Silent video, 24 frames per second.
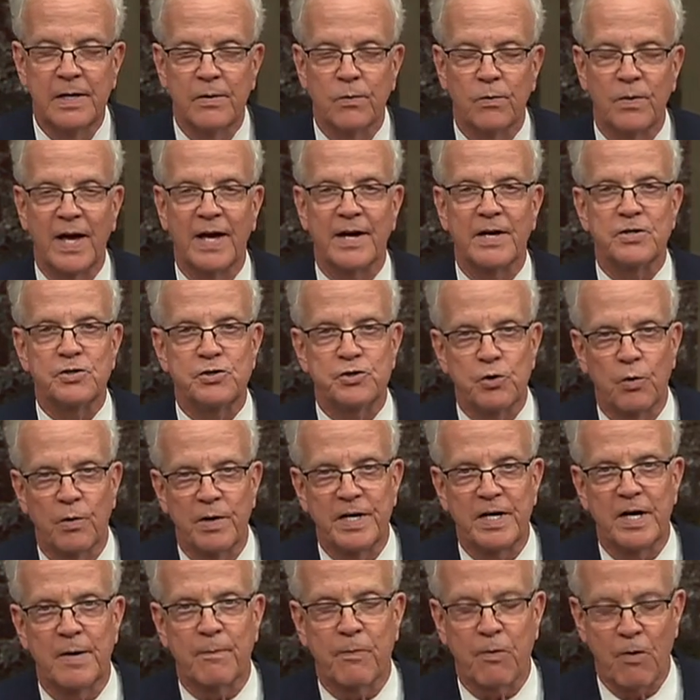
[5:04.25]
We had a
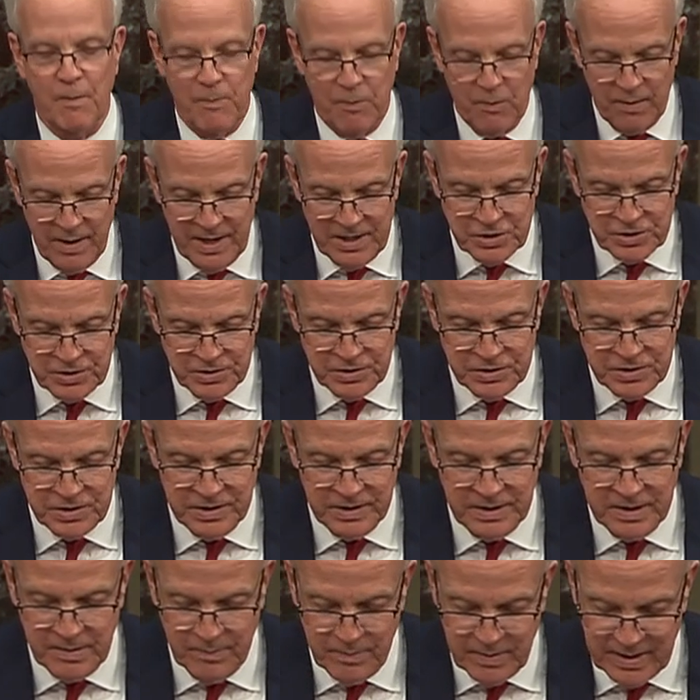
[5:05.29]
joint appropriations
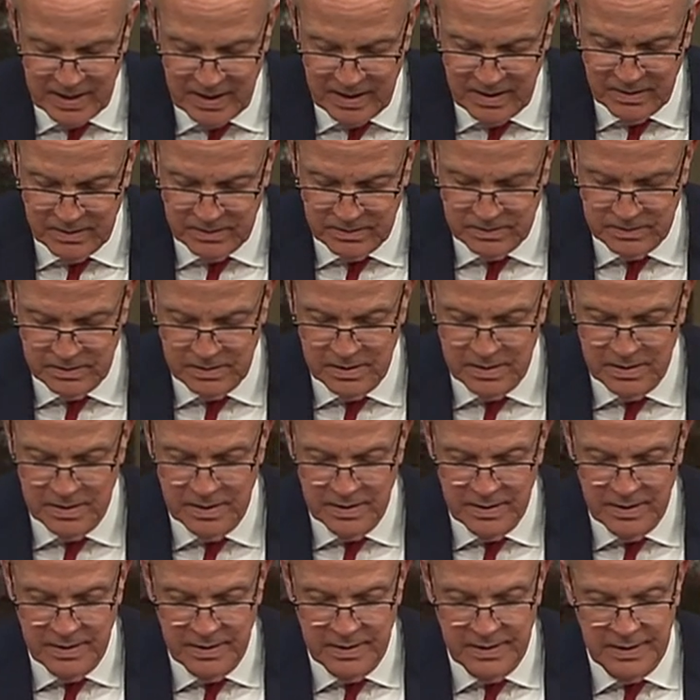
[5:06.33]
committee.
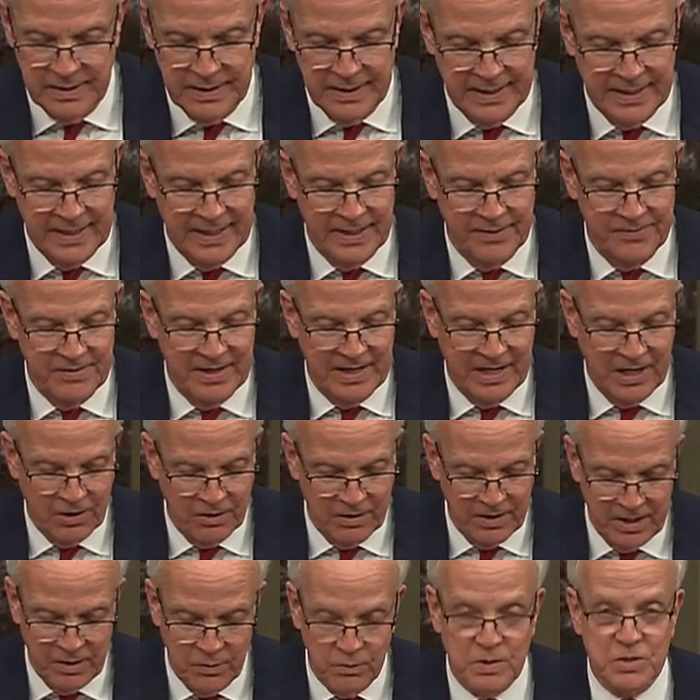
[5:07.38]
The
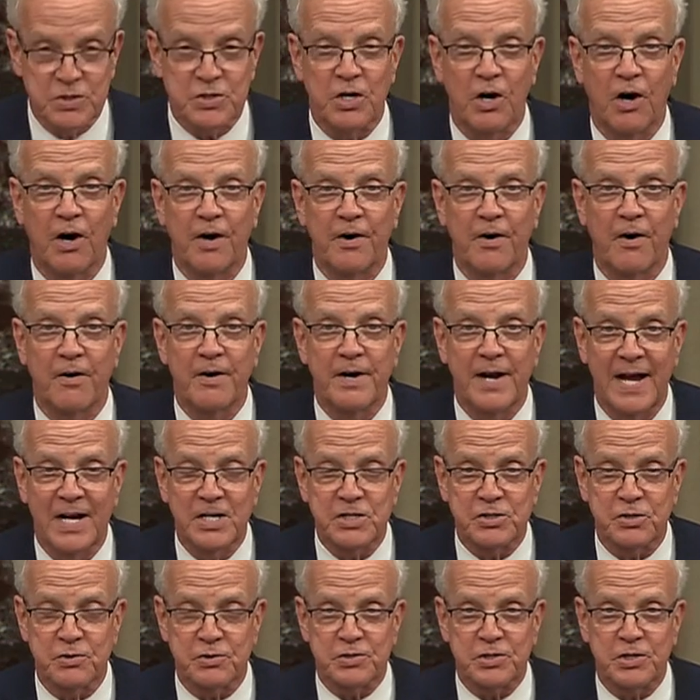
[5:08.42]
hearing was on our
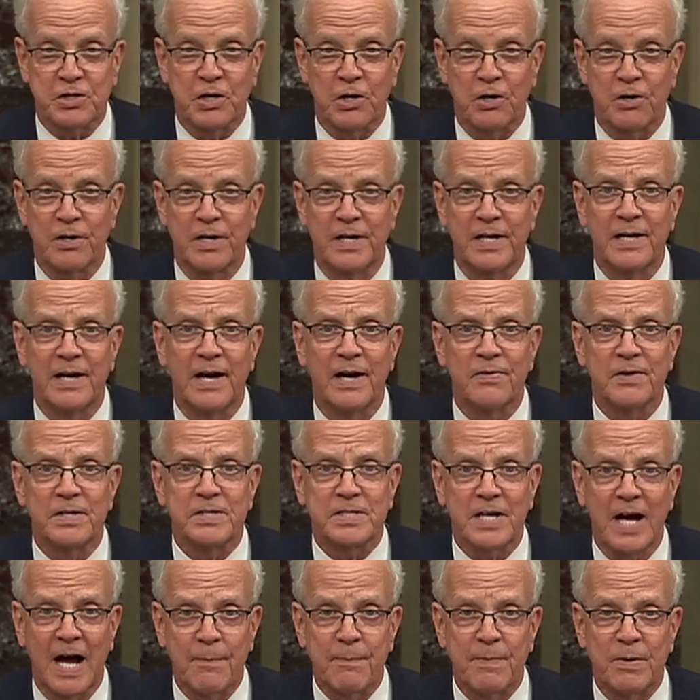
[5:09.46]
national security, and the
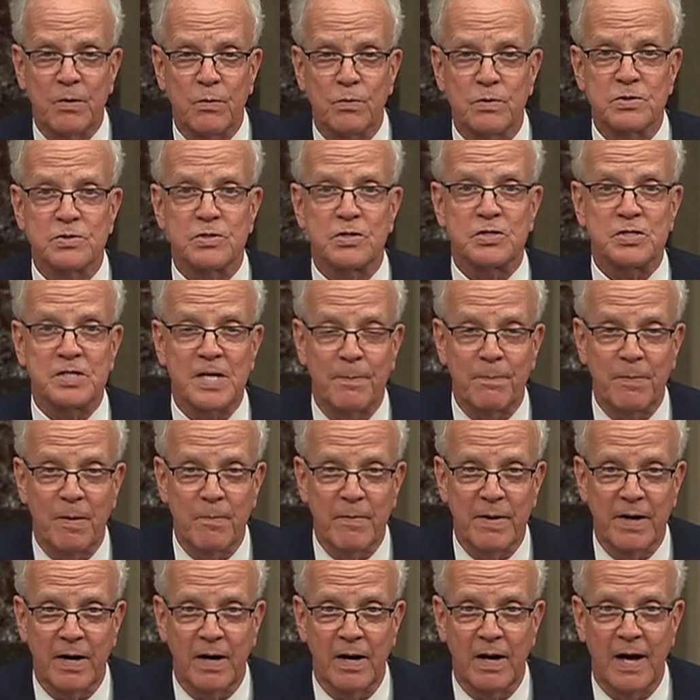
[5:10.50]
topic was the
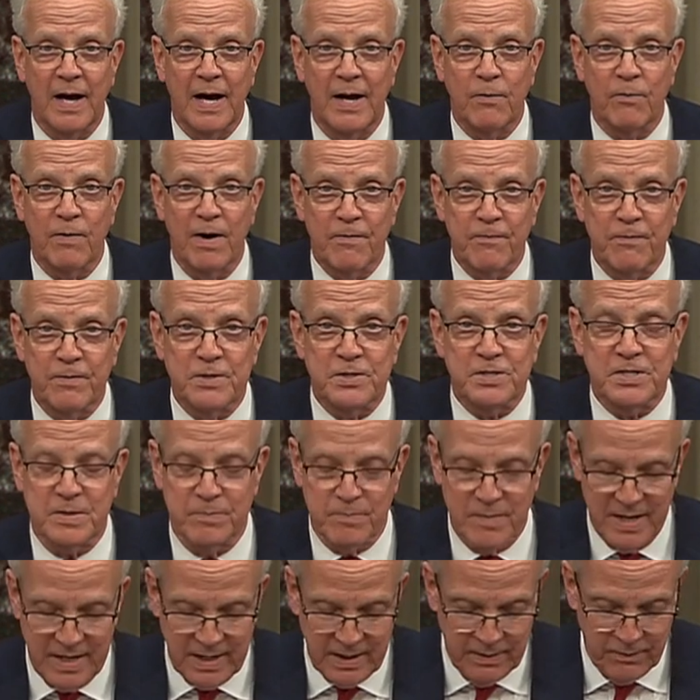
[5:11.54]
supplemental I referenced in
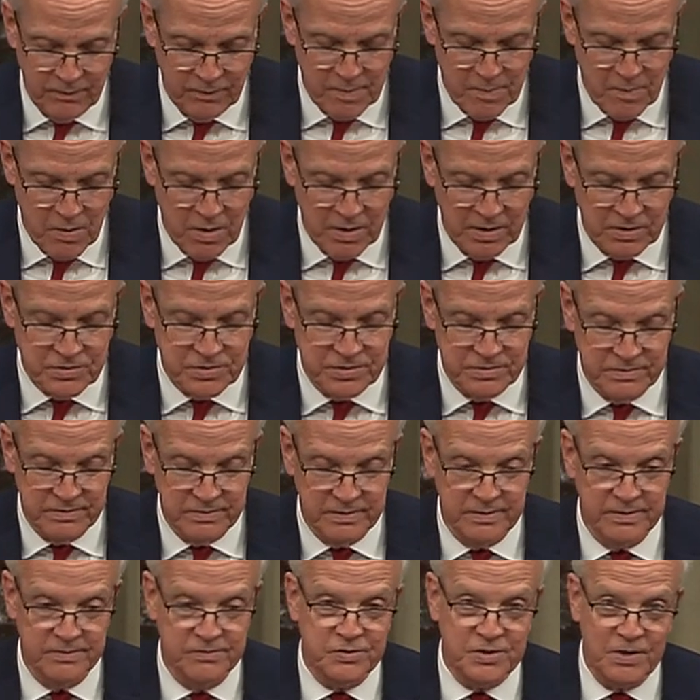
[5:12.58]
my remarks
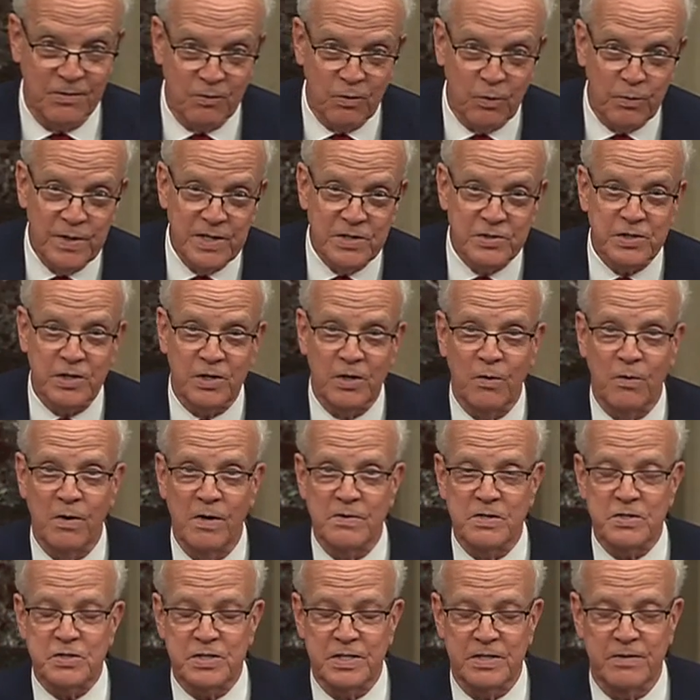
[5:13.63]
several weeks ago on
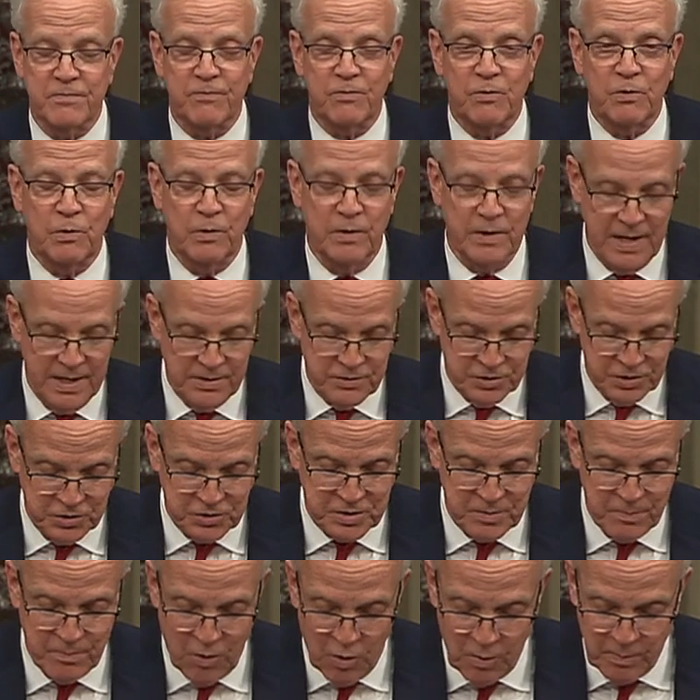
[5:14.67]
the Senate floor and just
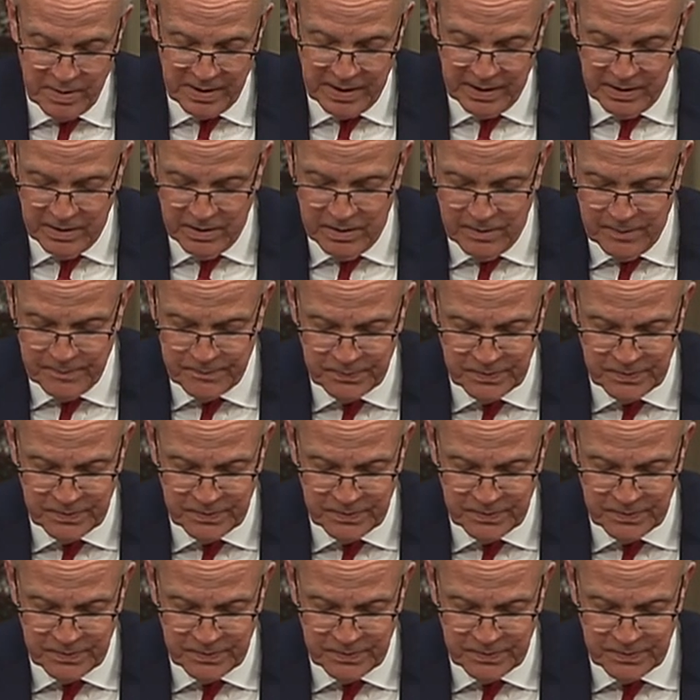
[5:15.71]
a moment ago.